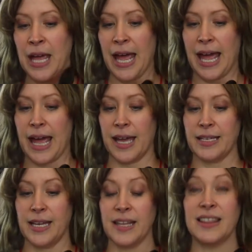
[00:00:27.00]
And
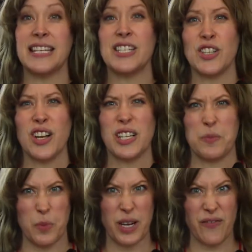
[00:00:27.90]
this song is
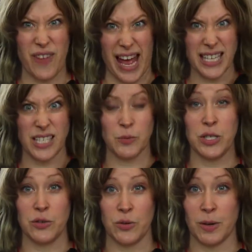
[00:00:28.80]
pretty fast when
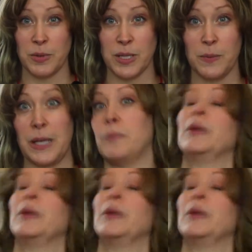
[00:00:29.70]
you do it up to speed,